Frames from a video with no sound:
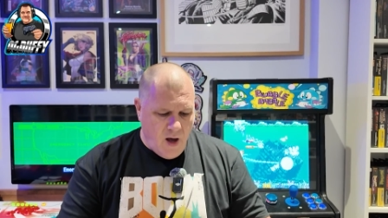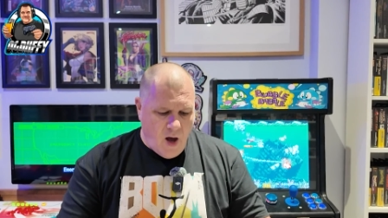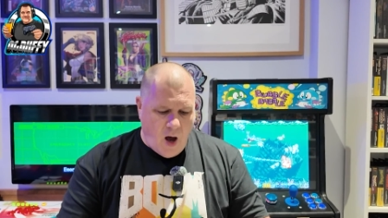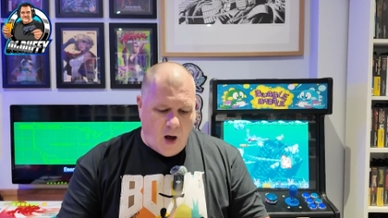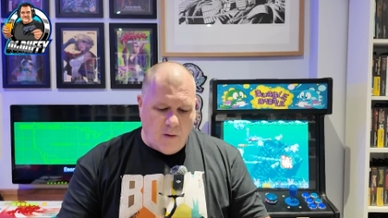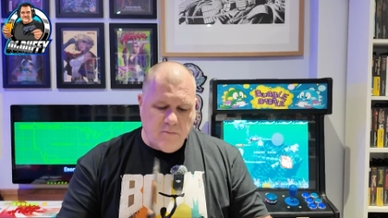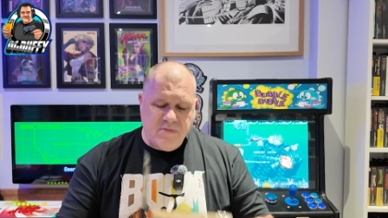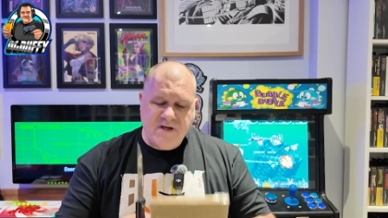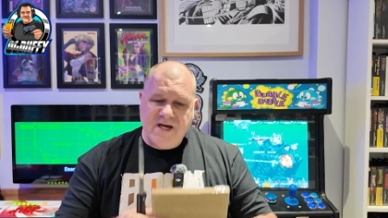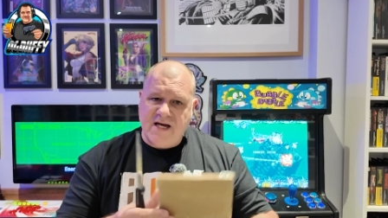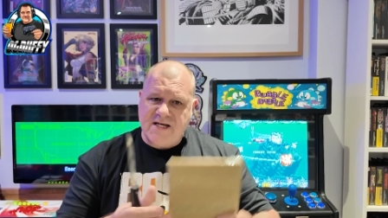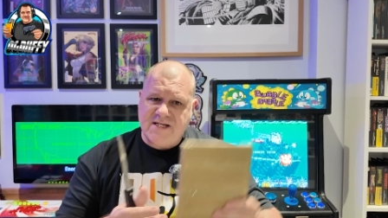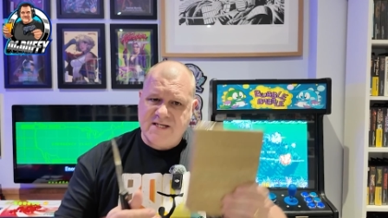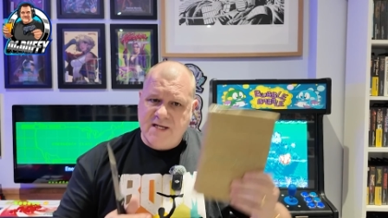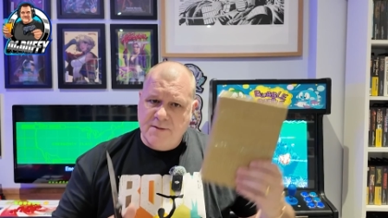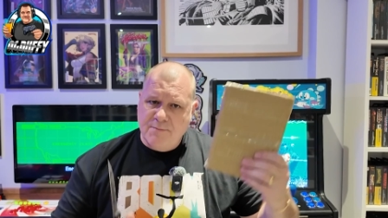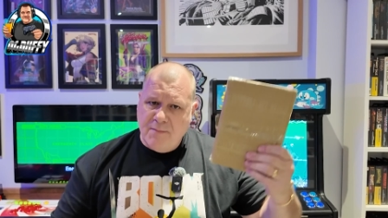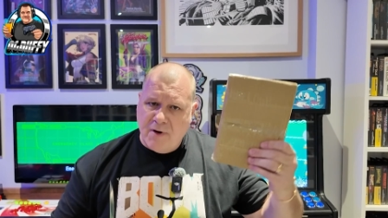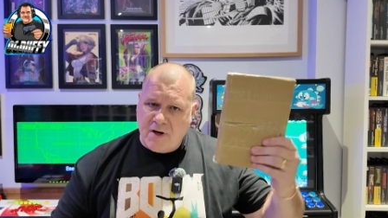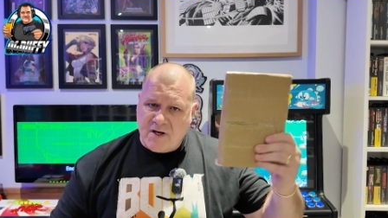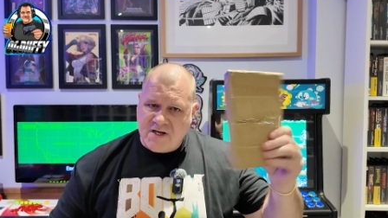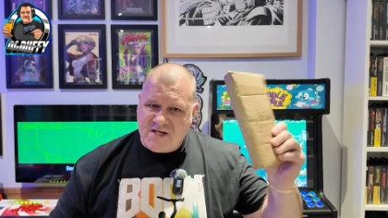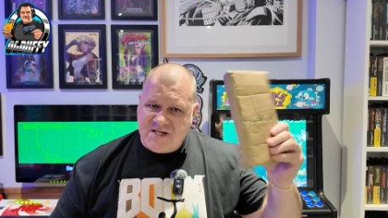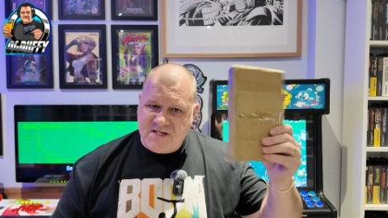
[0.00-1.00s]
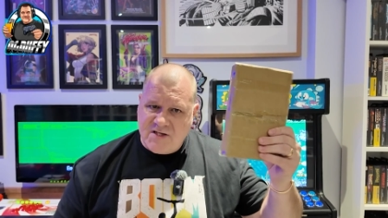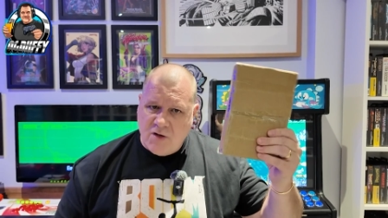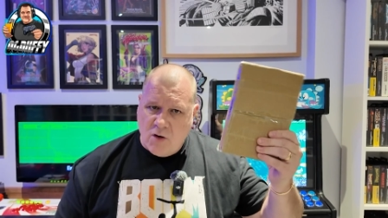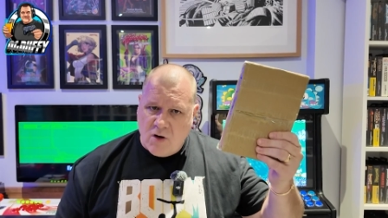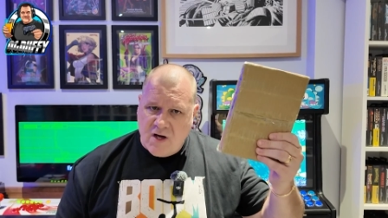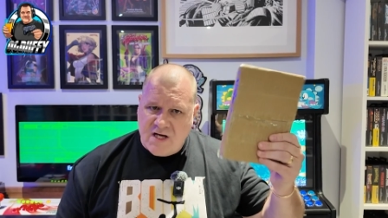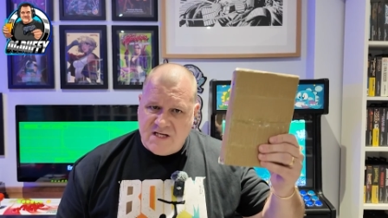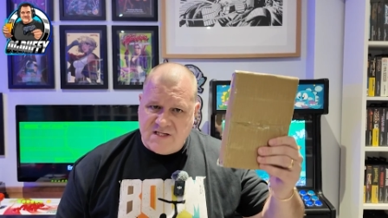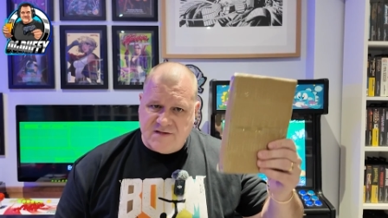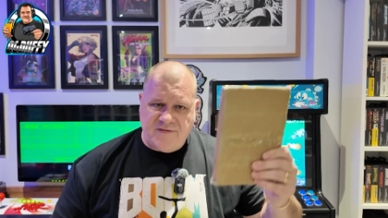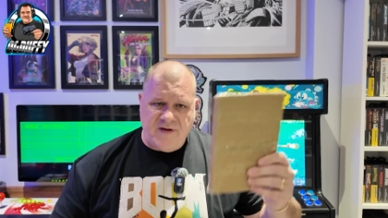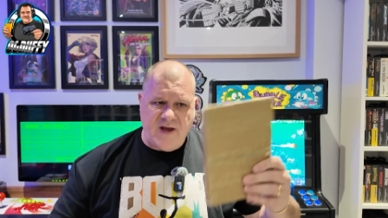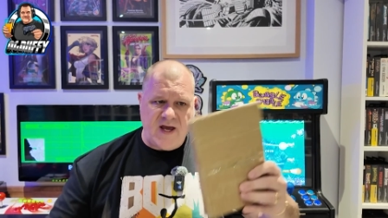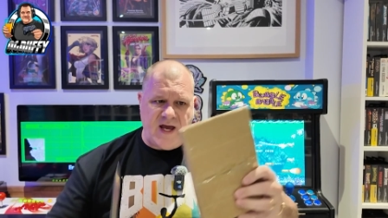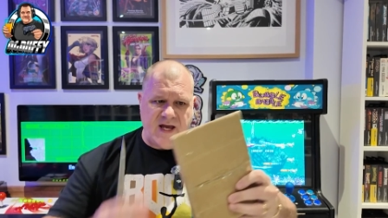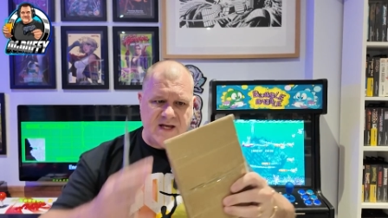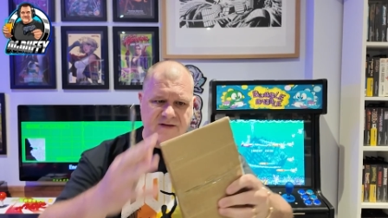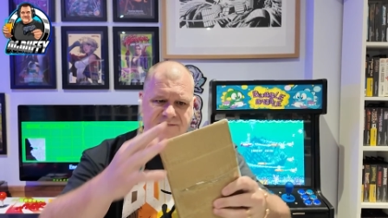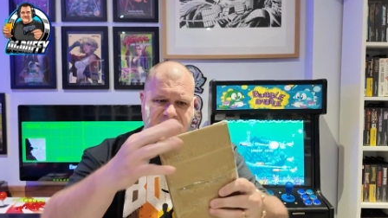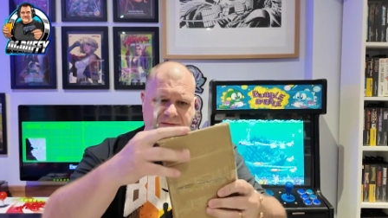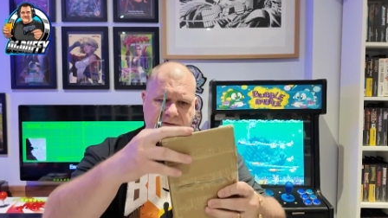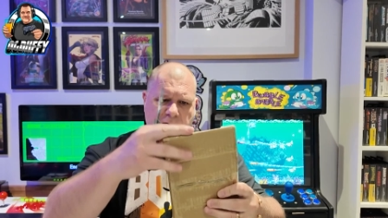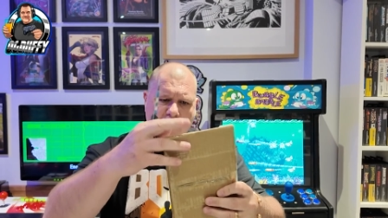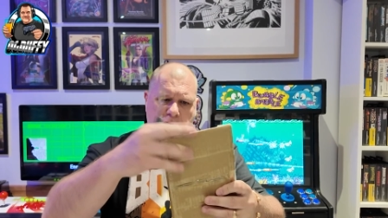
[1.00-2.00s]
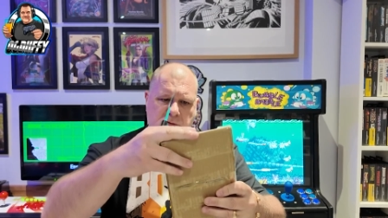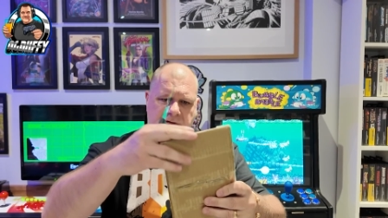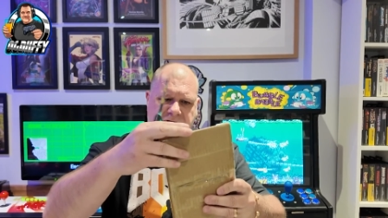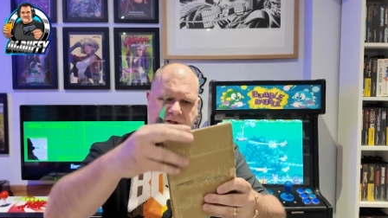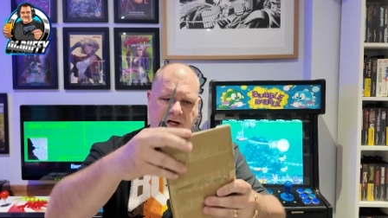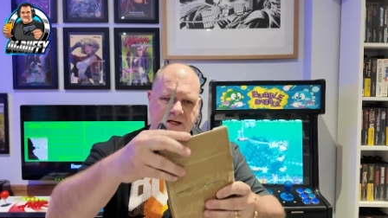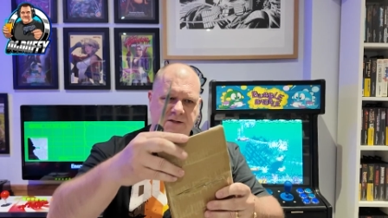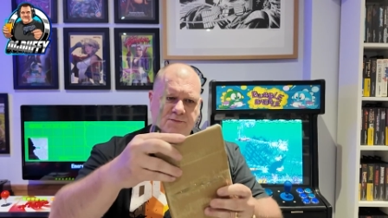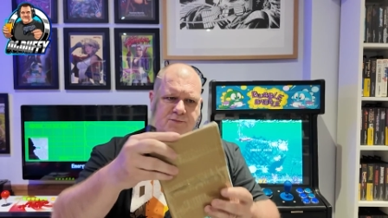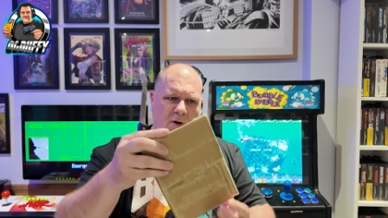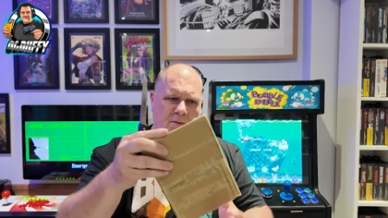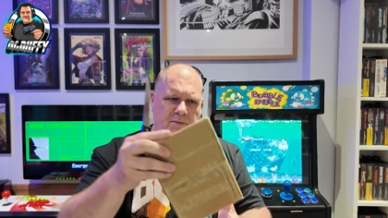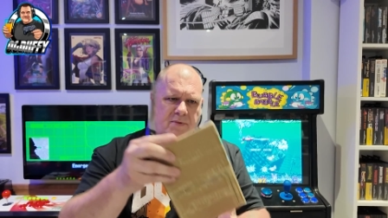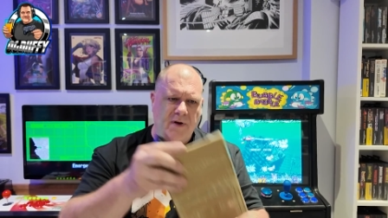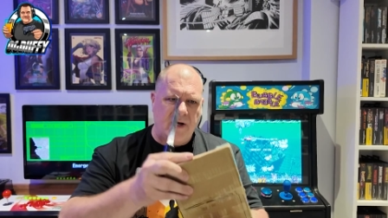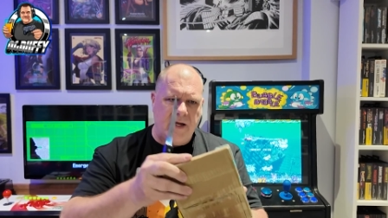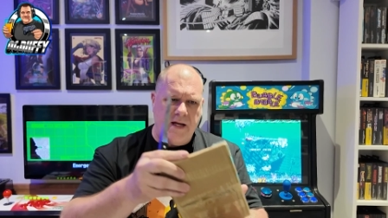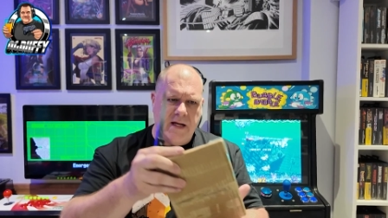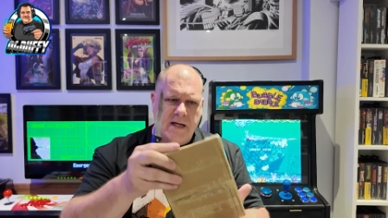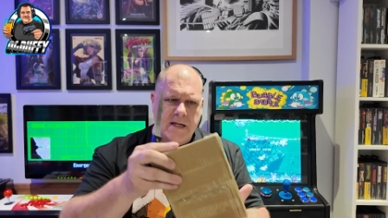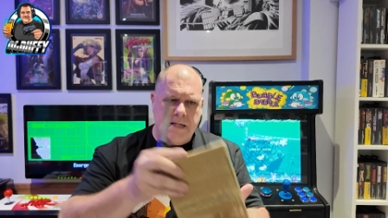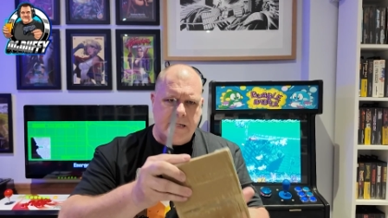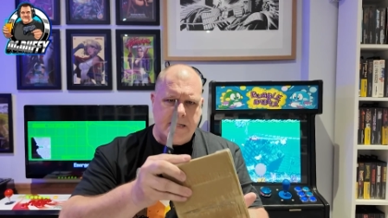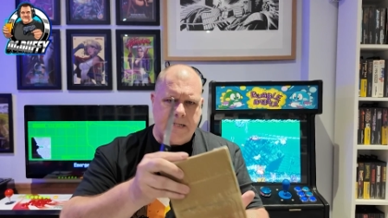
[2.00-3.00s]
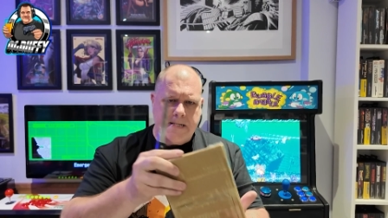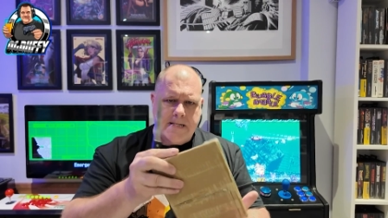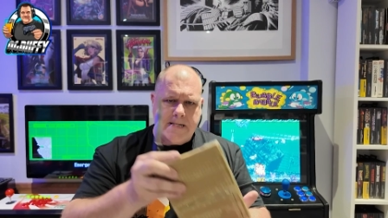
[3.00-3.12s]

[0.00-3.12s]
I'm guessing by the size of it, it feels that's probably